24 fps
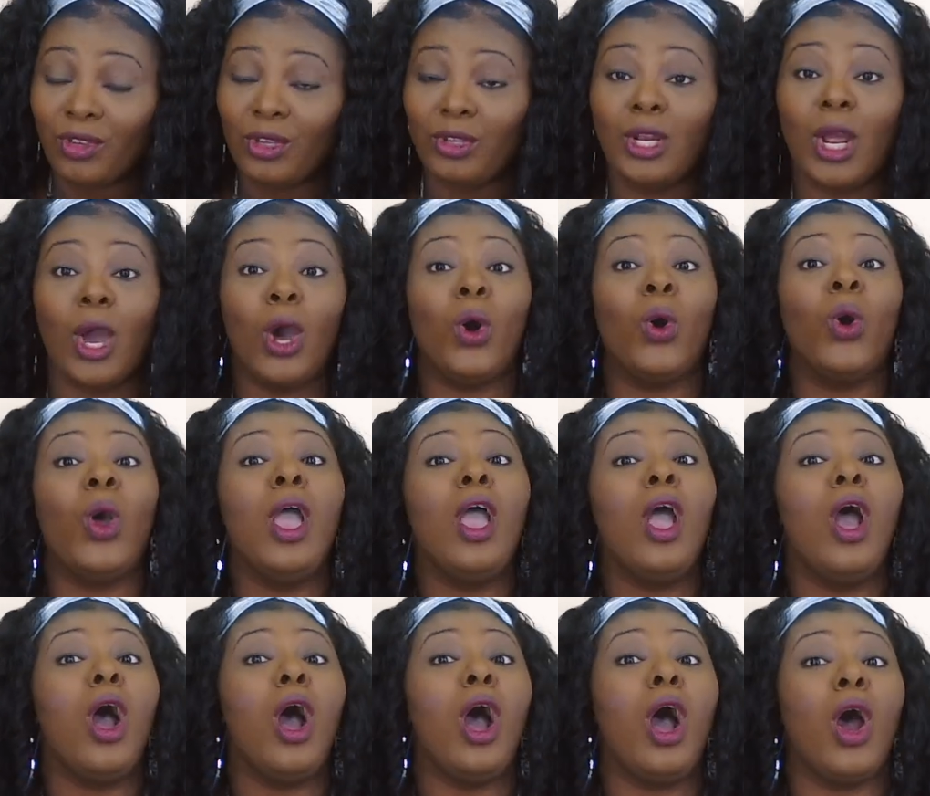You know,
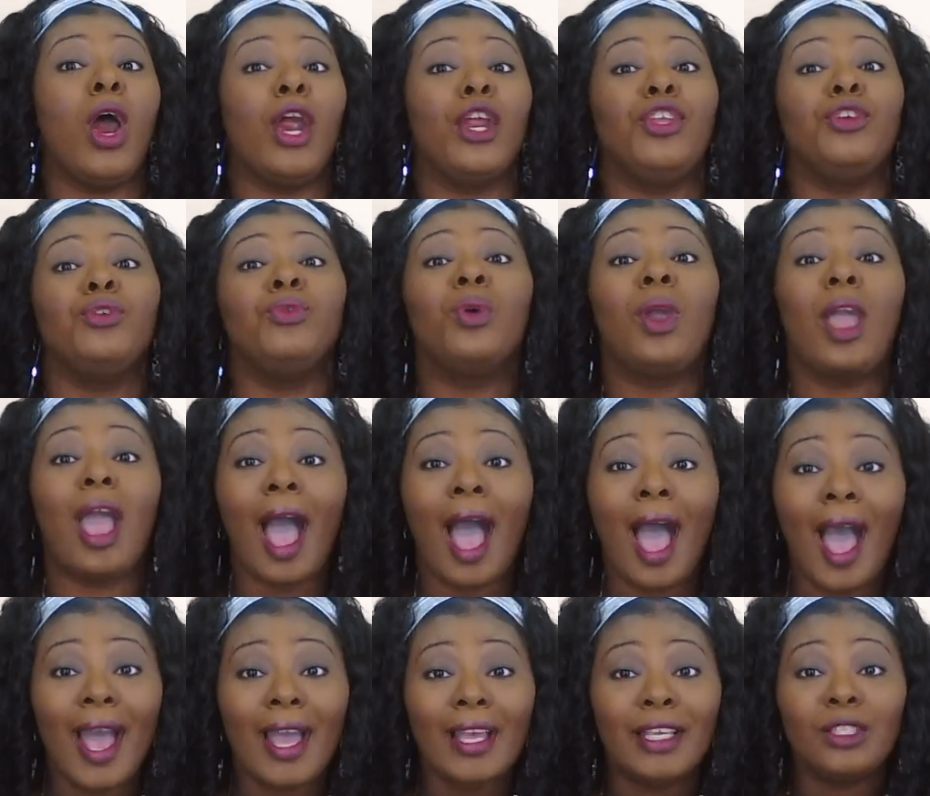are you
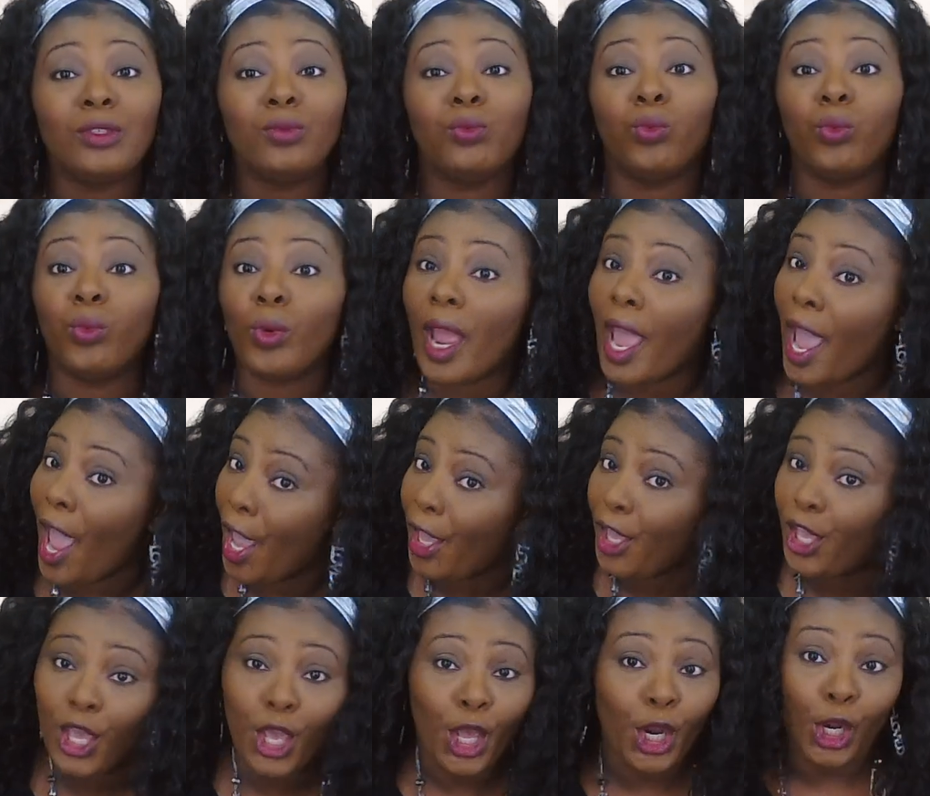guys
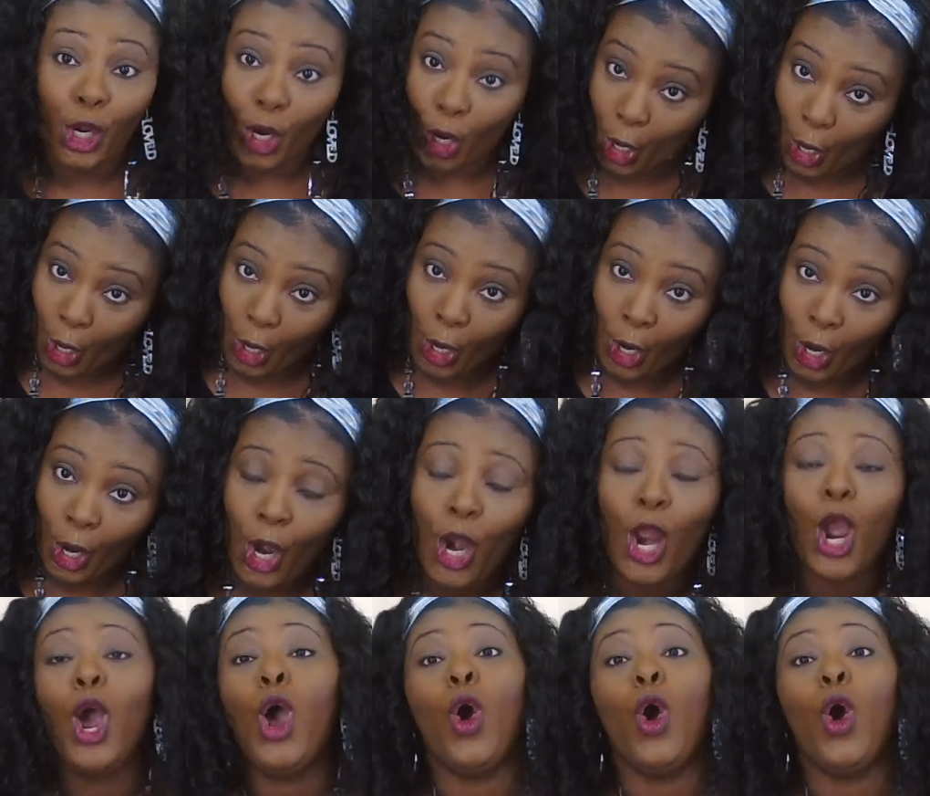regular,